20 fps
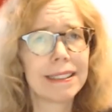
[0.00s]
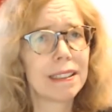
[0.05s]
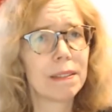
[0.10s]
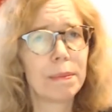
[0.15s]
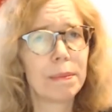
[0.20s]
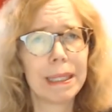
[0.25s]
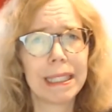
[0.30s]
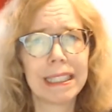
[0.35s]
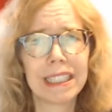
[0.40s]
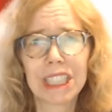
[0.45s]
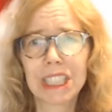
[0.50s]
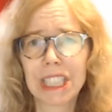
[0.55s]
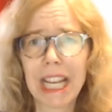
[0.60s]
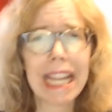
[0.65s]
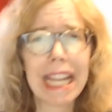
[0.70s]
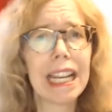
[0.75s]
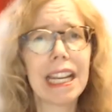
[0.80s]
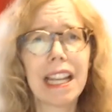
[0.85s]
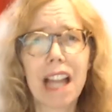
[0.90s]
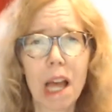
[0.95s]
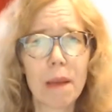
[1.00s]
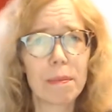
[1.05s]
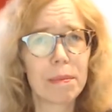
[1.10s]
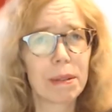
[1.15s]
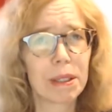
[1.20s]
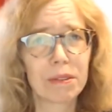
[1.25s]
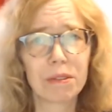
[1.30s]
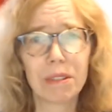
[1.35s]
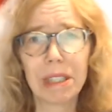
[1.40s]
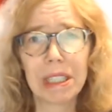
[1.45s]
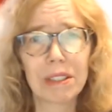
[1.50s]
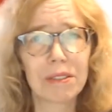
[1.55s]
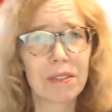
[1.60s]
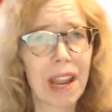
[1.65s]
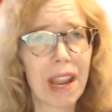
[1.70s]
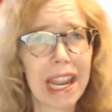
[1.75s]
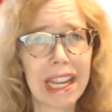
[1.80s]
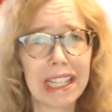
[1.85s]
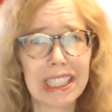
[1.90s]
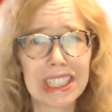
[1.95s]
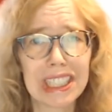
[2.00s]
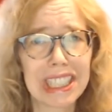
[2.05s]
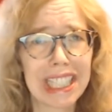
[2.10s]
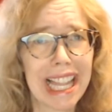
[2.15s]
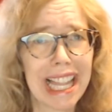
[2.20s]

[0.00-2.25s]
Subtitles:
have been shaken up and rearranged